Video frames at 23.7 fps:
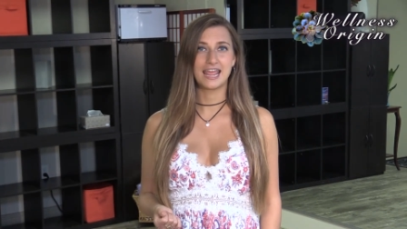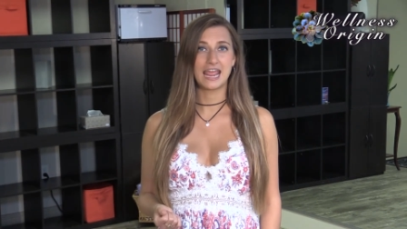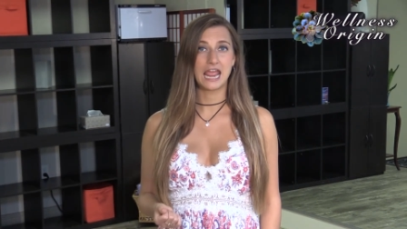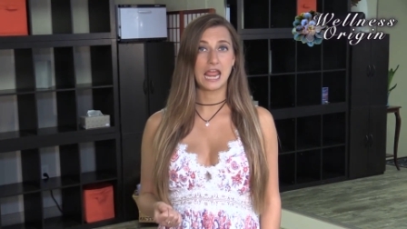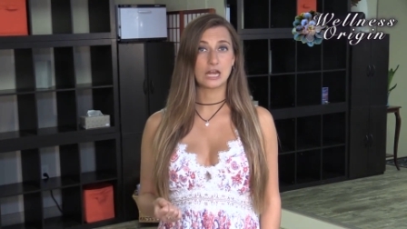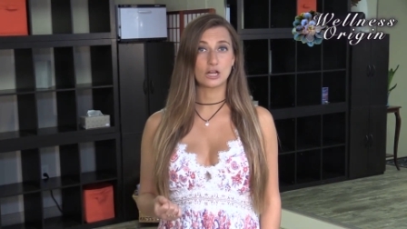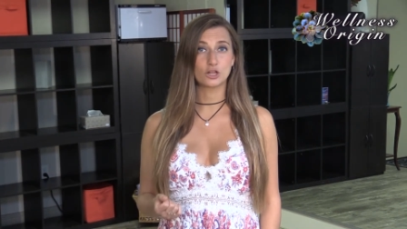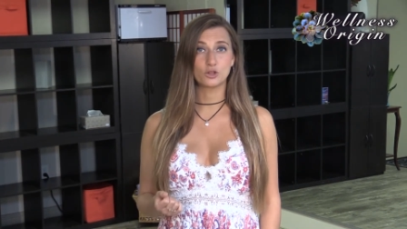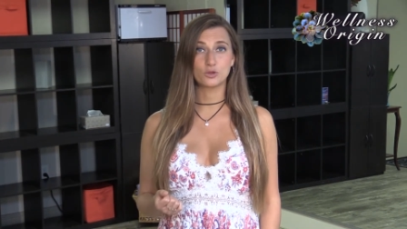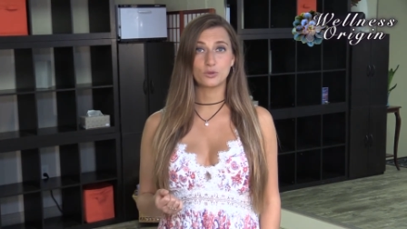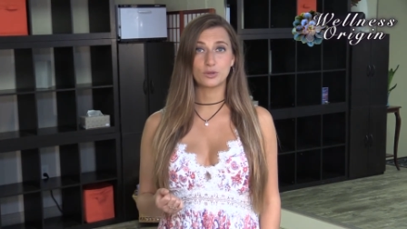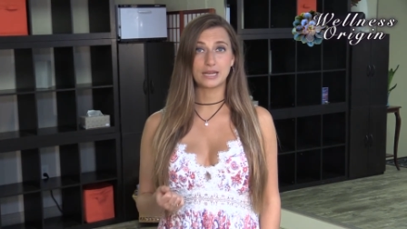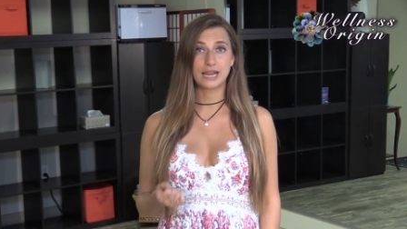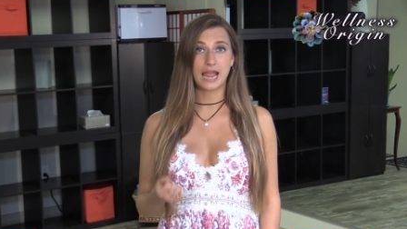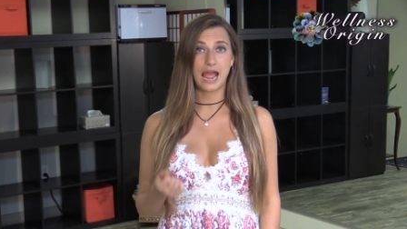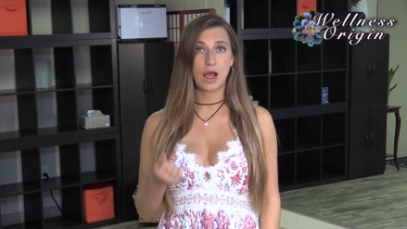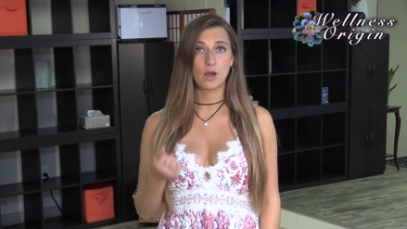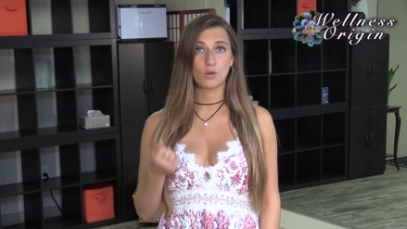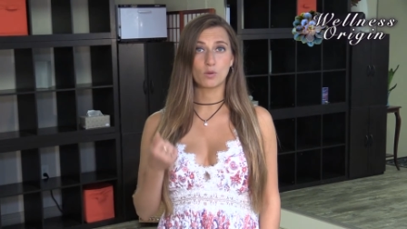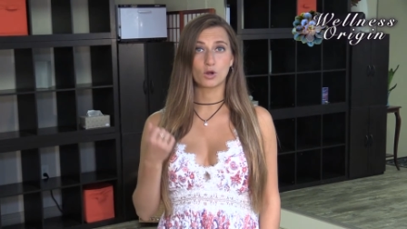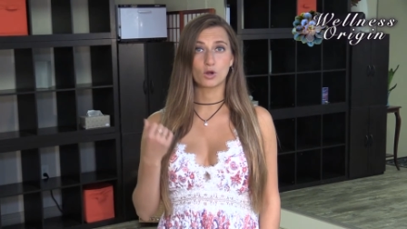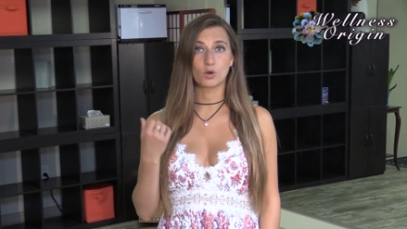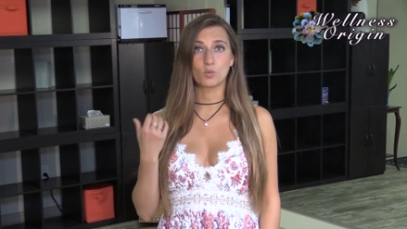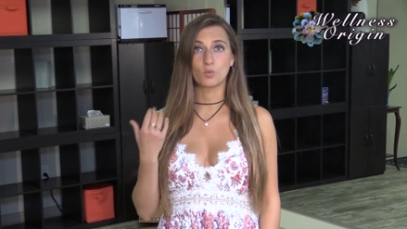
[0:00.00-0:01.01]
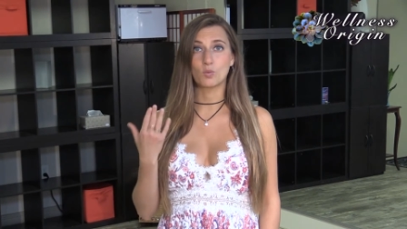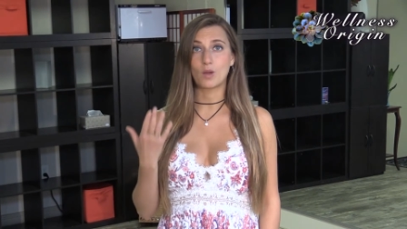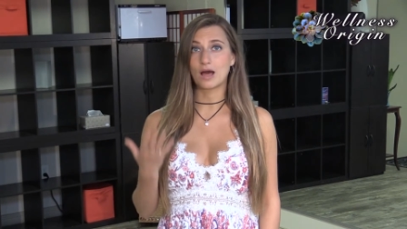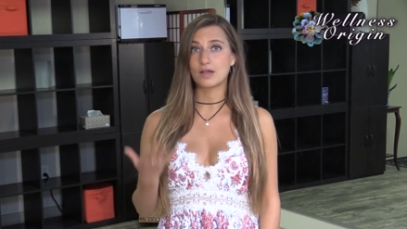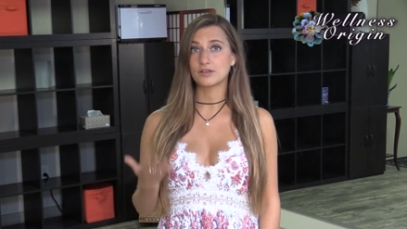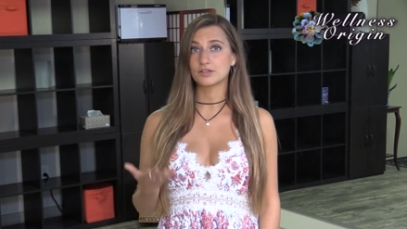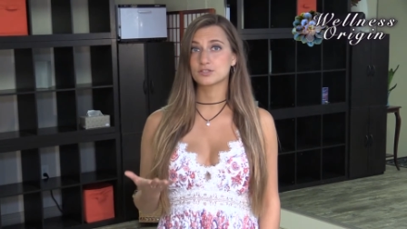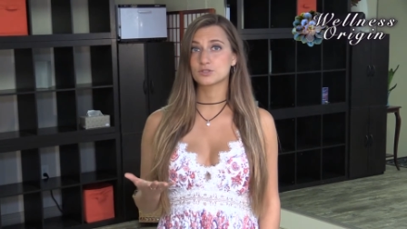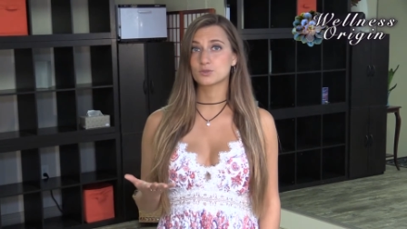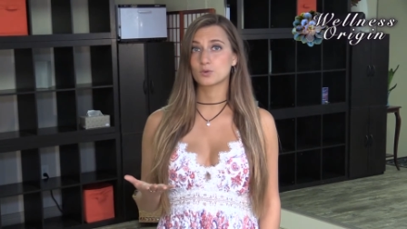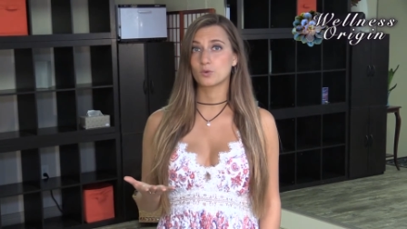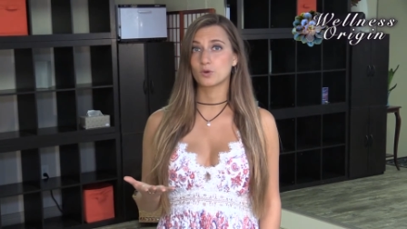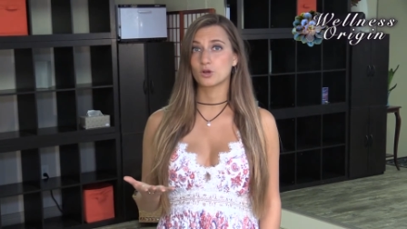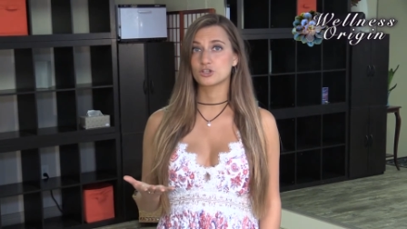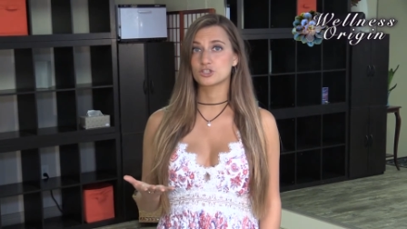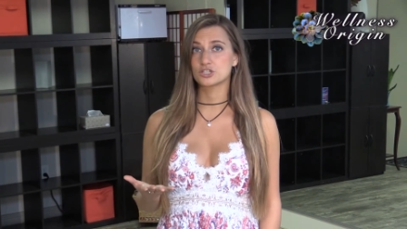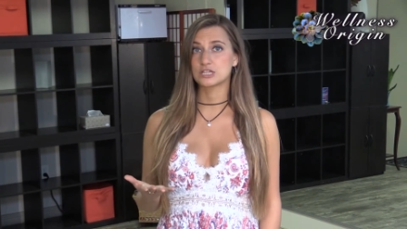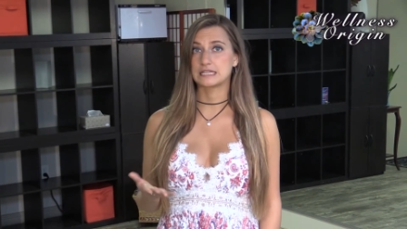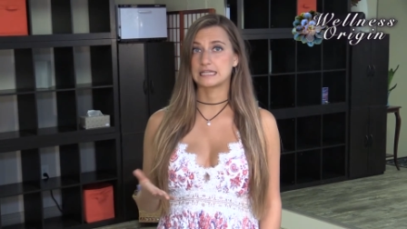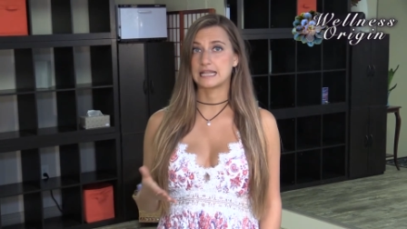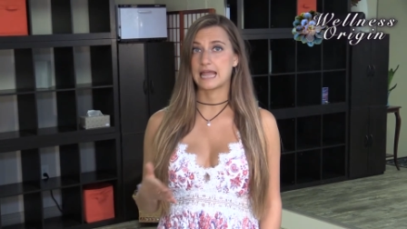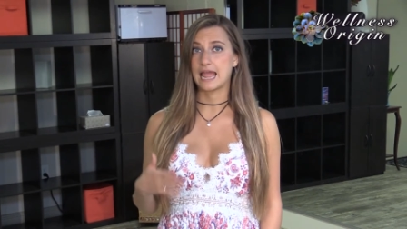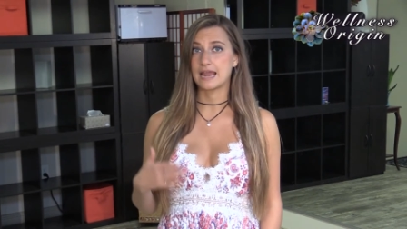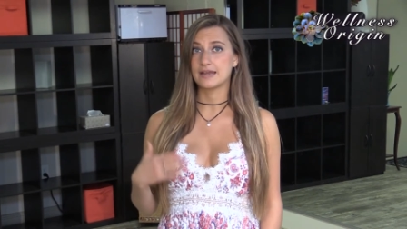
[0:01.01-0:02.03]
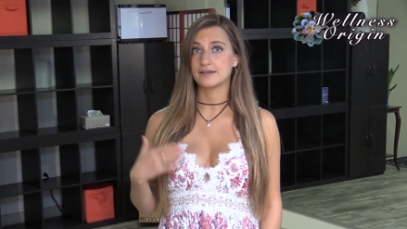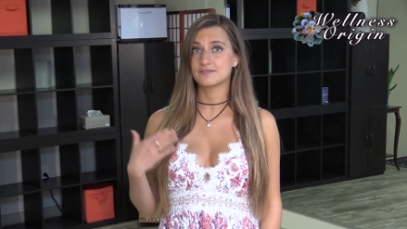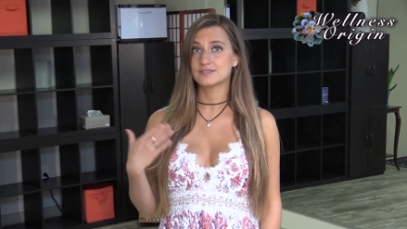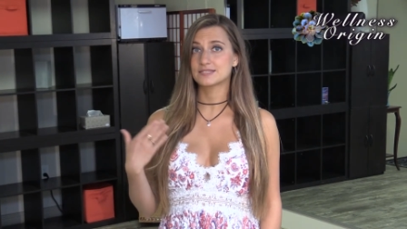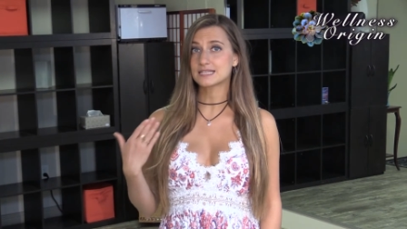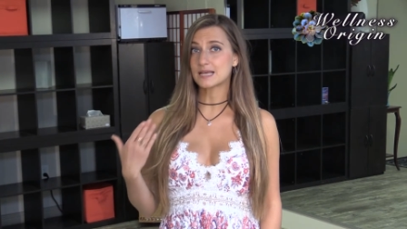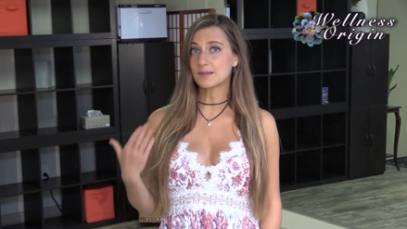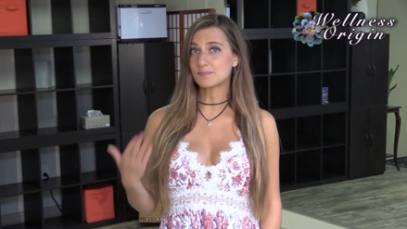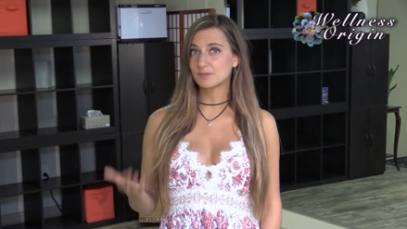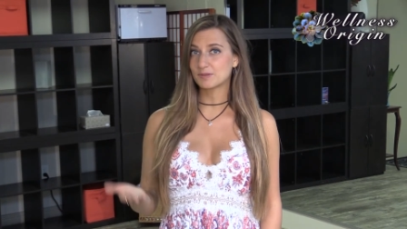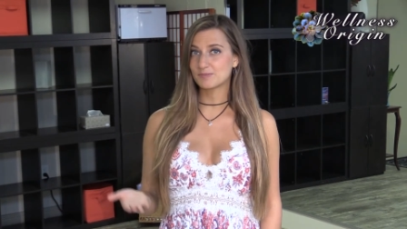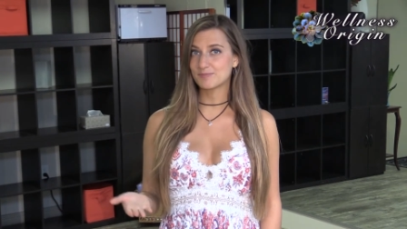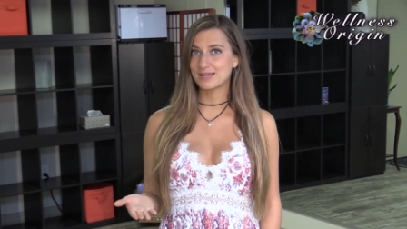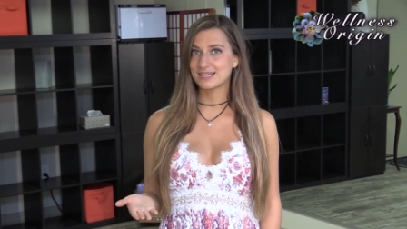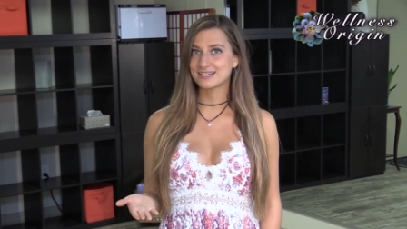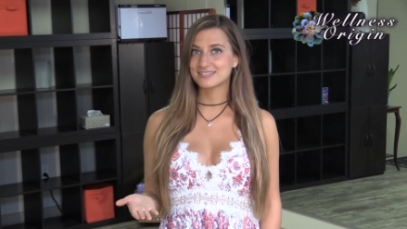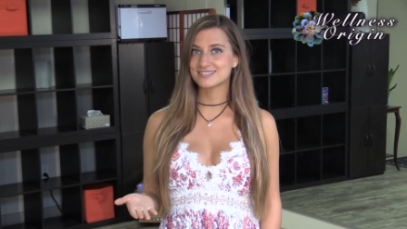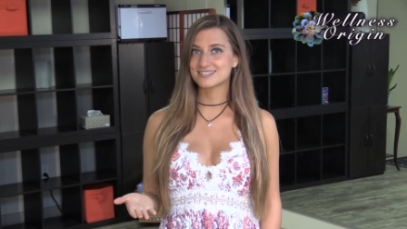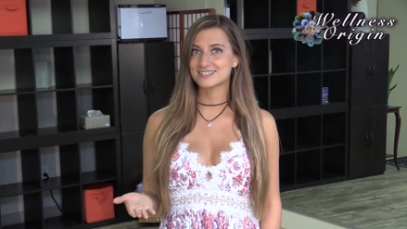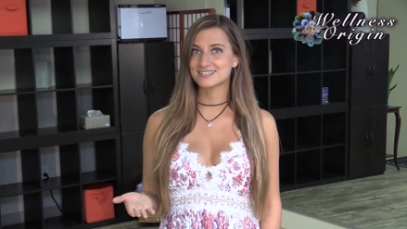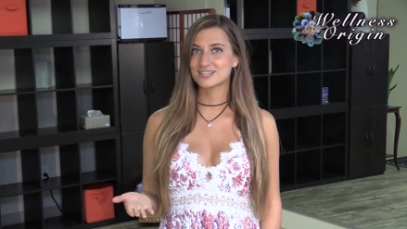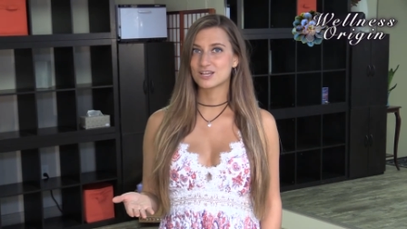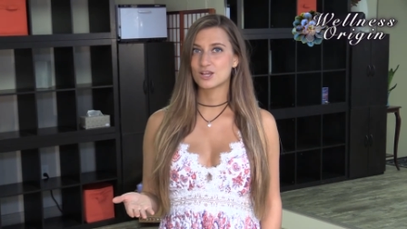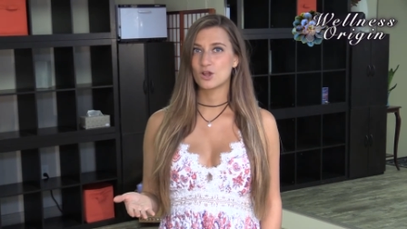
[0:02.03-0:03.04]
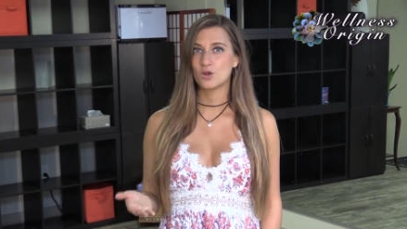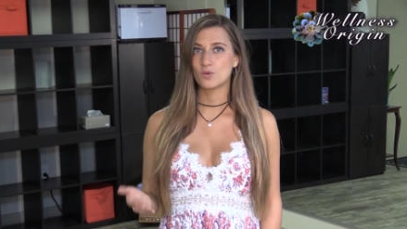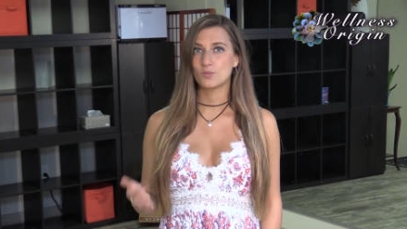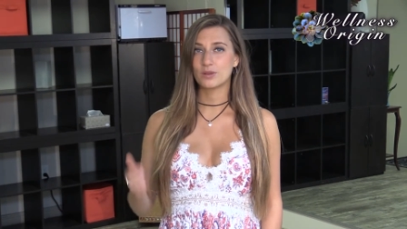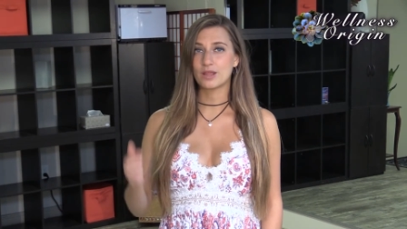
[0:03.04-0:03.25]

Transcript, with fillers: including our Wellness Origin line of supplements,